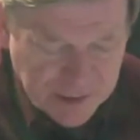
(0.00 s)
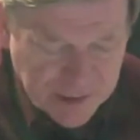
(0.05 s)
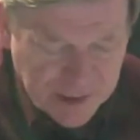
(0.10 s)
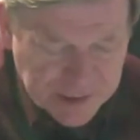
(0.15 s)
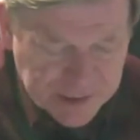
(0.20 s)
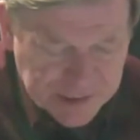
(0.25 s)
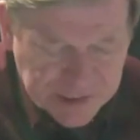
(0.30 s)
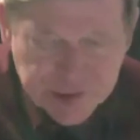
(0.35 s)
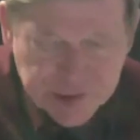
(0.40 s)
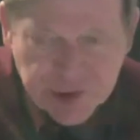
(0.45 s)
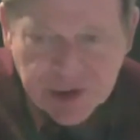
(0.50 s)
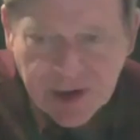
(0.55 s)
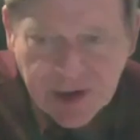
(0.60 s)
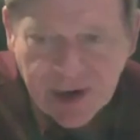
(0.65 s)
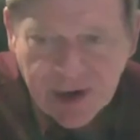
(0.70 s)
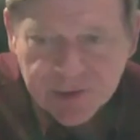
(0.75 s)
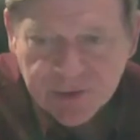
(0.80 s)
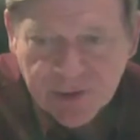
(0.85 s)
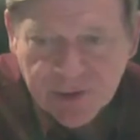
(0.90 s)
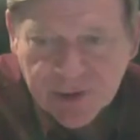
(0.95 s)
has the G
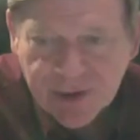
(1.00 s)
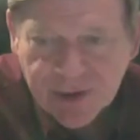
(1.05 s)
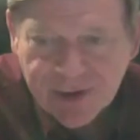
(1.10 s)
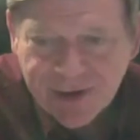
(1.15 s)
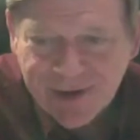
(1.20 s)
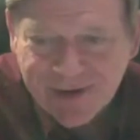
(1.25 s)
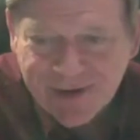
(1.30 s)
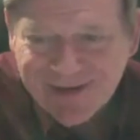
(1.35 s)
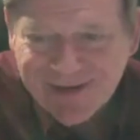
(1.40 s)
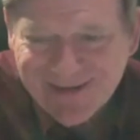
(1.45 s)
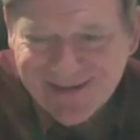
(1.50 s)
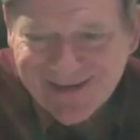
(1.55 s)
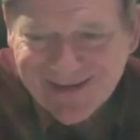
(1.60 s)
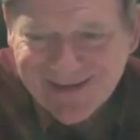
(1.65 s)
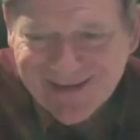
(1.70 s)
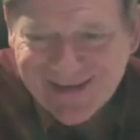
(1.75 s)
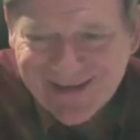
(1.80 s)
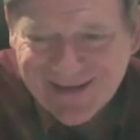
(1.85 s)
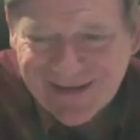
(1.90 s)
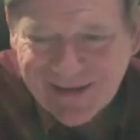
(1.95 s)
natural in it.
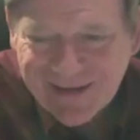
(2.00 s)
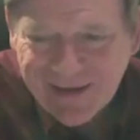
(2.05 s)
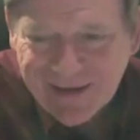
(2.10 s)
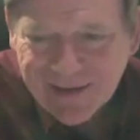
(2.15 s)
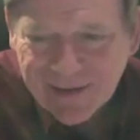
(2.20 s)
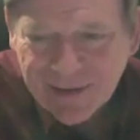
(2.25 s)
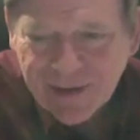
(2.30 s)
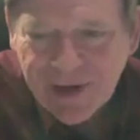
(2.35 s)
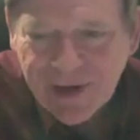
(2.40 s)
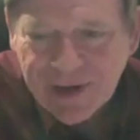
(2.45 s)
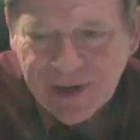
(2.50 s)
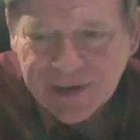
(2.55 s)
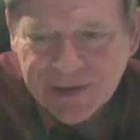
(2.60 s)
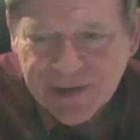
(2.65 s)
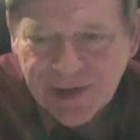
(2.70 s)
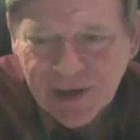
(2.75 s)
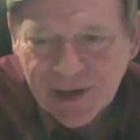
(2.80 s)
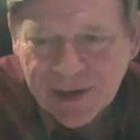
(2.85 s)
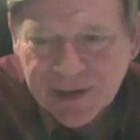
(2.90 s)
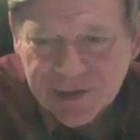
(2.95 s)
Yeah. Lydian
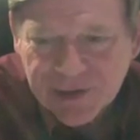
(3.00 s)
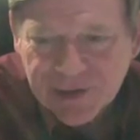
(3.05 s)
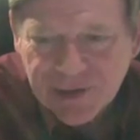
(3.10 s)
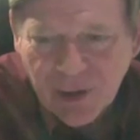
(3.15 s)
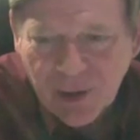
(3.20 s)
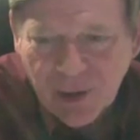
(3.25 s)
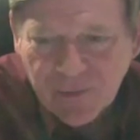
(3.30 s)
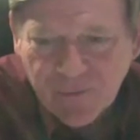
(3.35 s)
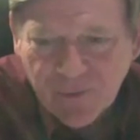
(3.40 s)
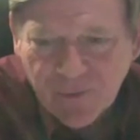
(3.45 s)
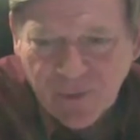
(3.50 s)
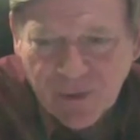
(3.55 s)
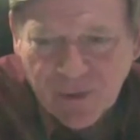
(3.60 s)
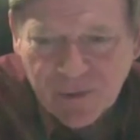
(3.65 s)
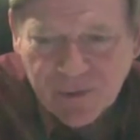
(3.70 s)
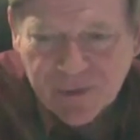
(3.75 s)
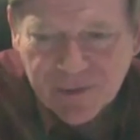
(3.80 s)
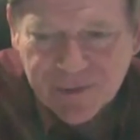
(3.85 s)
scale is a sharp 4.